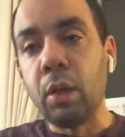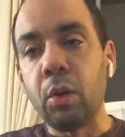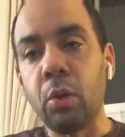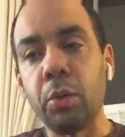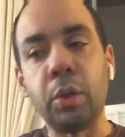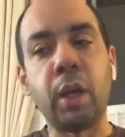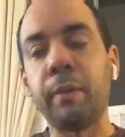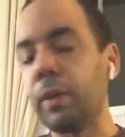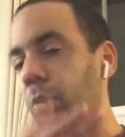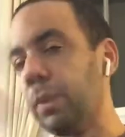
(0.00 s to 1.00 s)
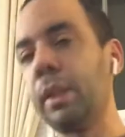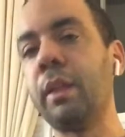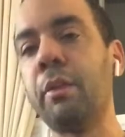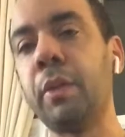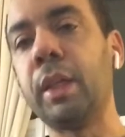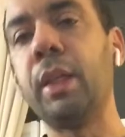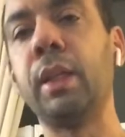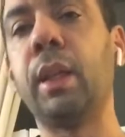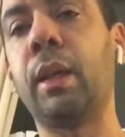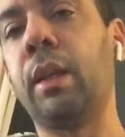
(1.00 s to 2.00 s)
or you have a completely different key,
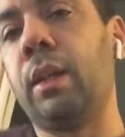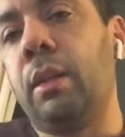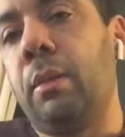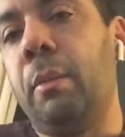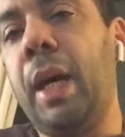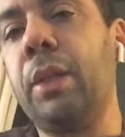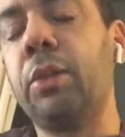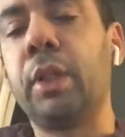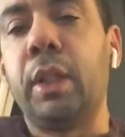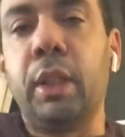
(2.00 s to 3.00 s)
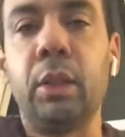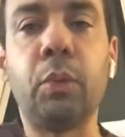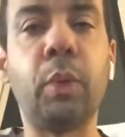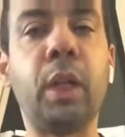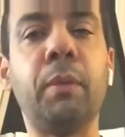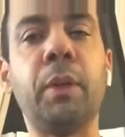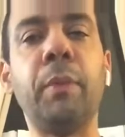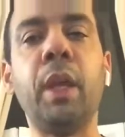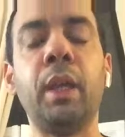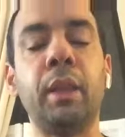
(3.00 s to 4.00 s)
like a minor key or whatever?
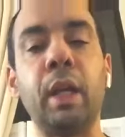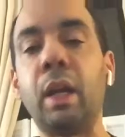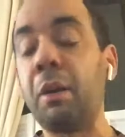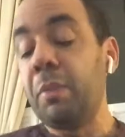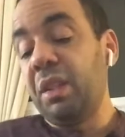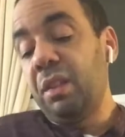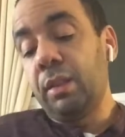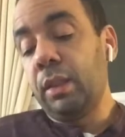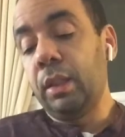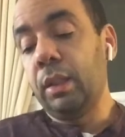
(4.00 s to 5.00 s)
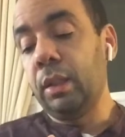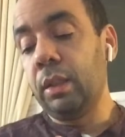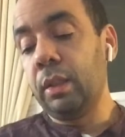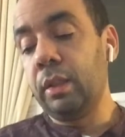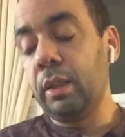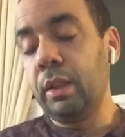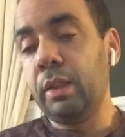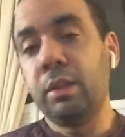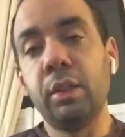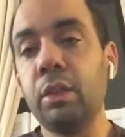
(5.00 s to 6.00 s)
There are basically
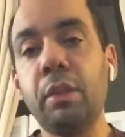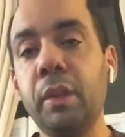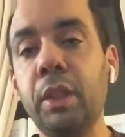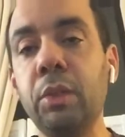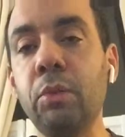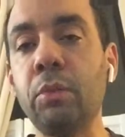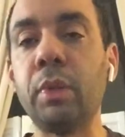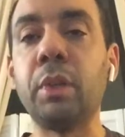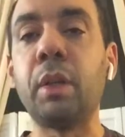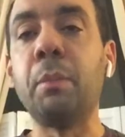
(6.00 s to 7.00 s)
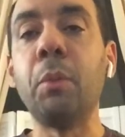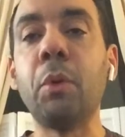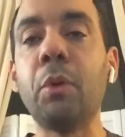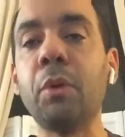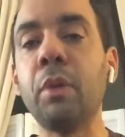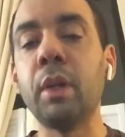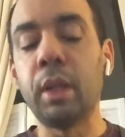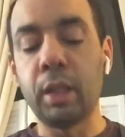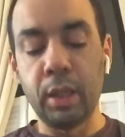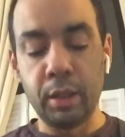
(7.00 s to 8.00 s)
nothing new. There are more
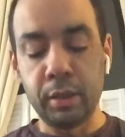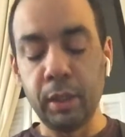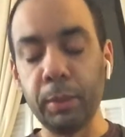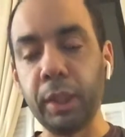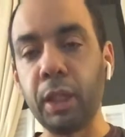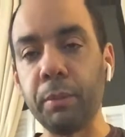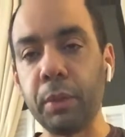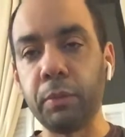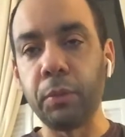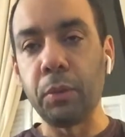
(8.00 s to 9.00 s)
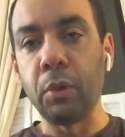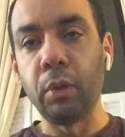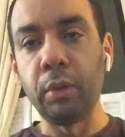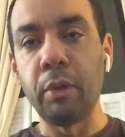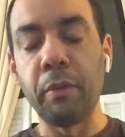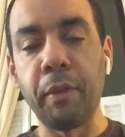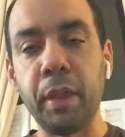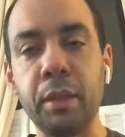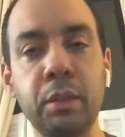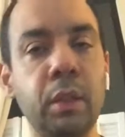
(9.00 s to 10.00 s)
syllable names for all of
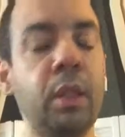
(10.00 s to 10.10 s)
this.